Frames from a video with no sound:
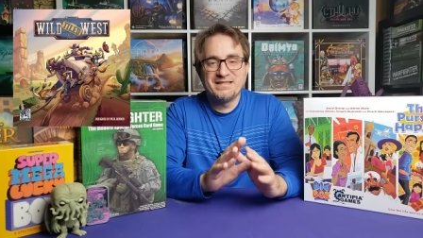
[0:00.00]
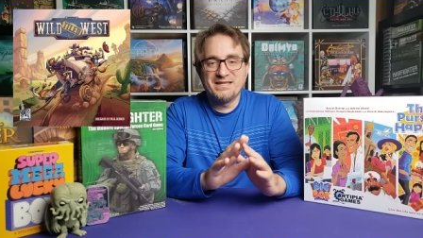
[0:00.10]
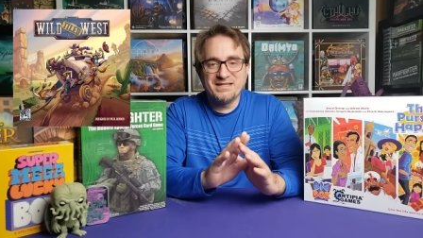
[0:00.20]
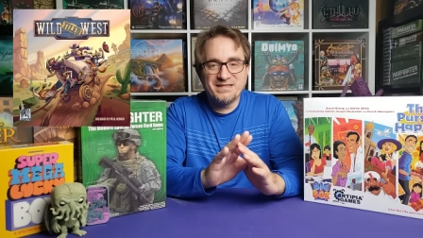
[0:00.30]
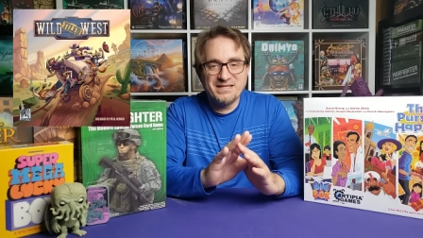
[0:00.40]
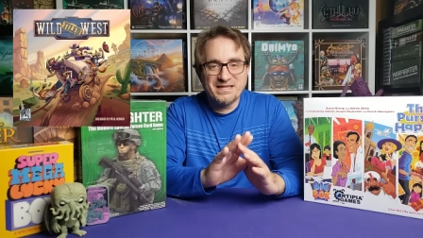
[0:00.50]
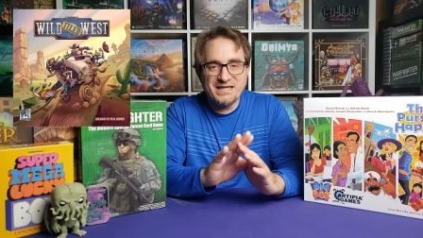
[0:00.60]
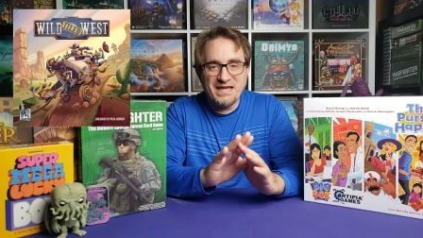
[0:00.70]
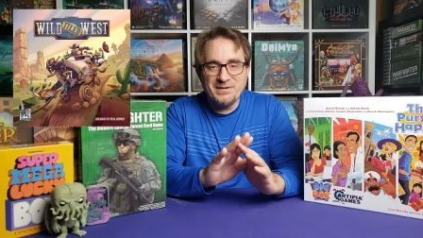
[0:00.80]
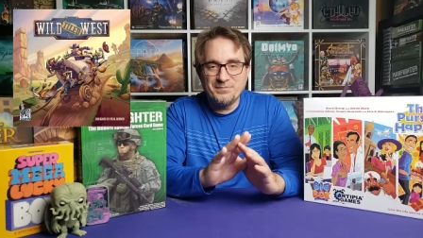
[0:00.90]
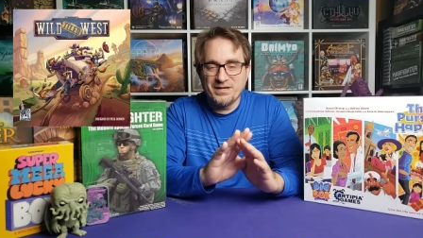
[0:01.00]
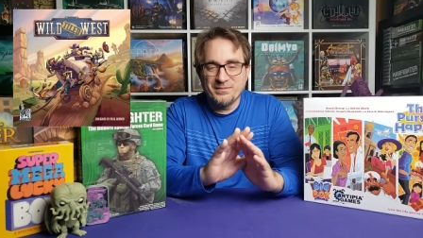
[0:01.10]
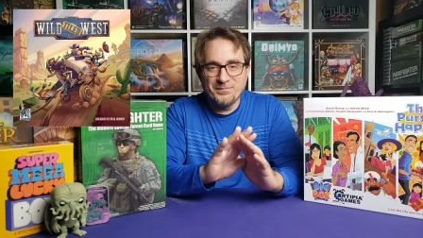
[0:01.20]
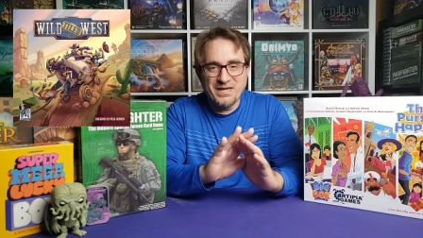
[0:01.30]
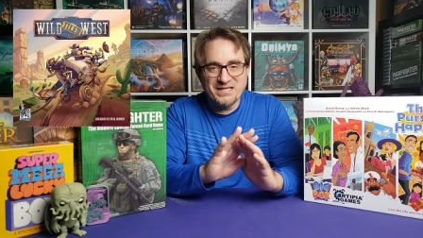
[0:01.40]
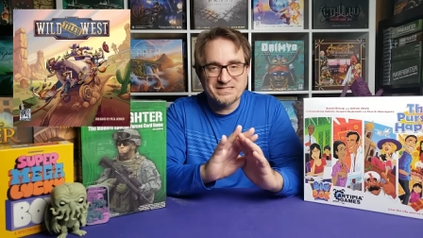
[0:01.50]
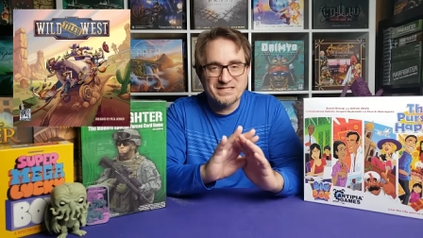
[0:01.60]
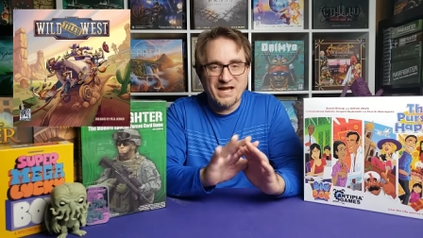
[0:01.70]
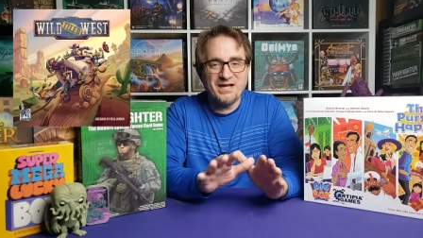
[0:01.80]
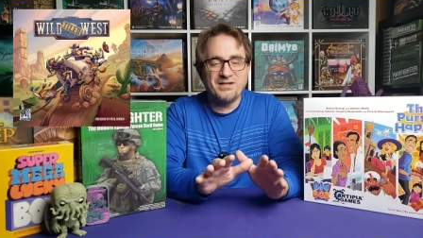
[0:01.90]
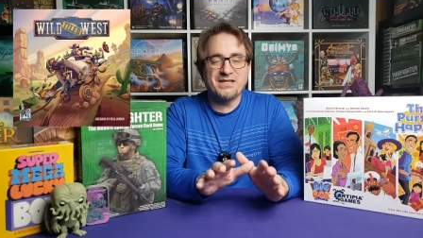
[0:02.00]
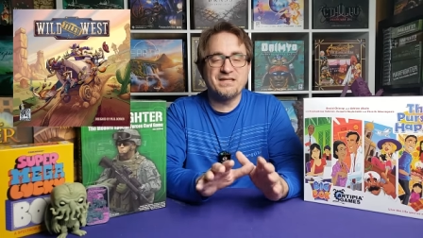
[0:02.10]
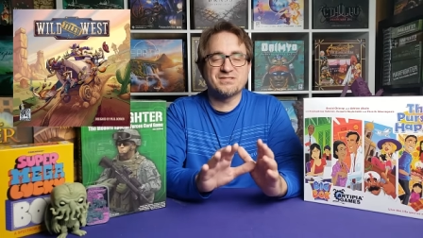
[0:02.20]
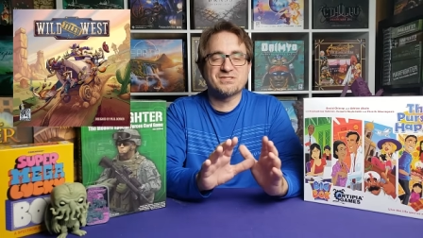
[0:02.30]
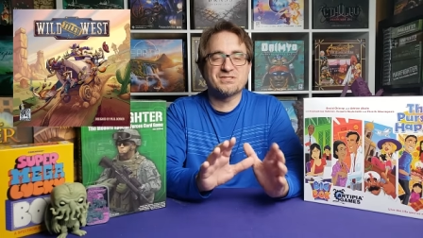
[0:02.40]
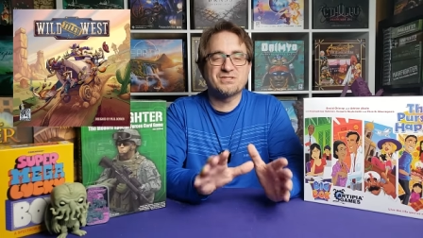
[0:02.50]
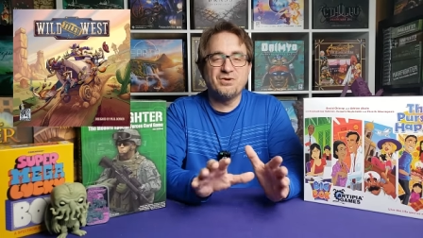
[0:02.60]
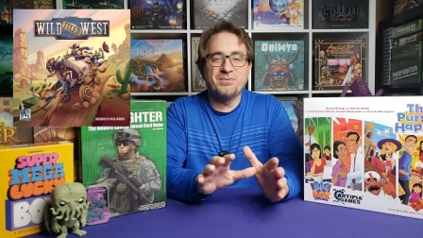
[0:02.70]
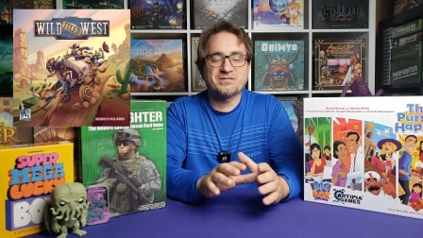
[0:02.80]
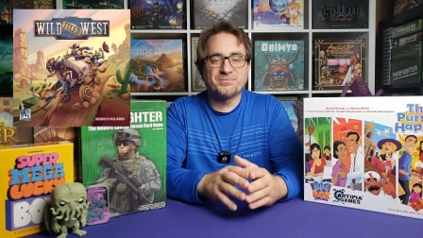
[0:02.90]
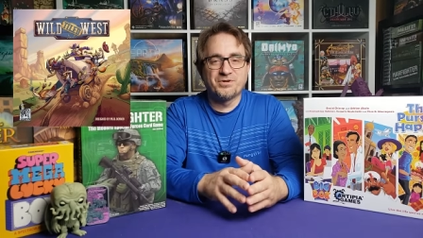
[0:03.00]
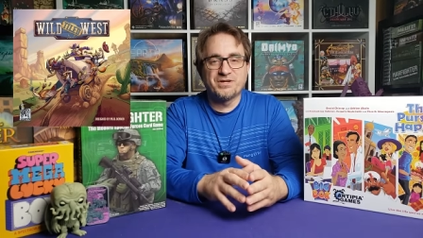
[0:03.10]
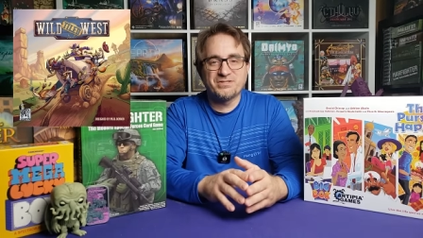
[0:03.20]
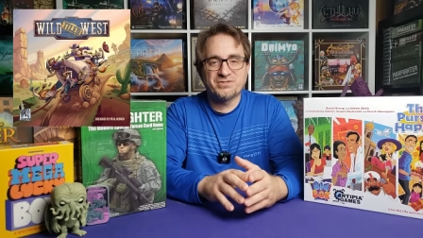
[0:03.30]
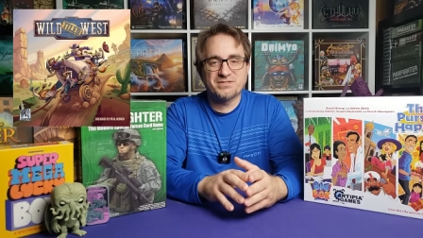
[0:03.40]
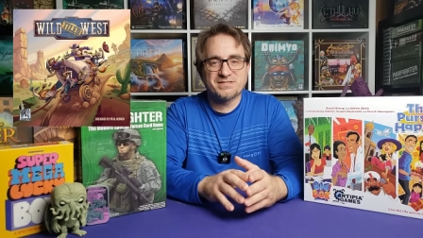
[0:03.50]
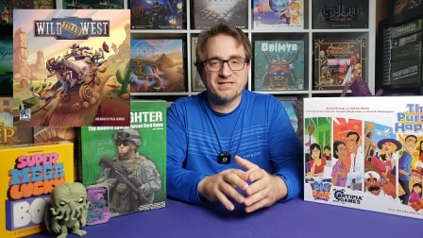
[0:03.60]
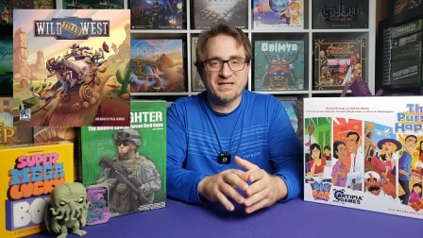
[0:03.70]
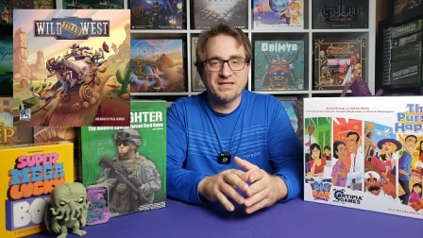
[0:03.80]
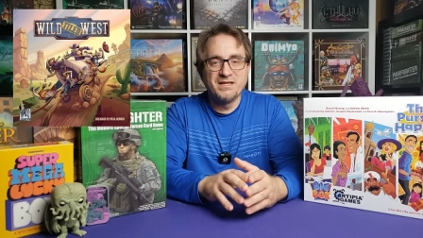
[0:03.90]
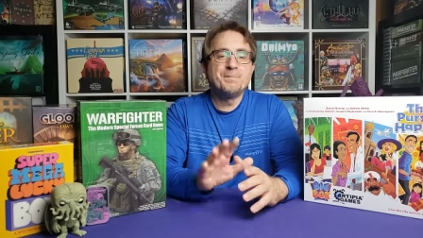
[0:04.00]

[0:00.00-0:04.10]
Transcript: The, the game makes tile so much more interesting.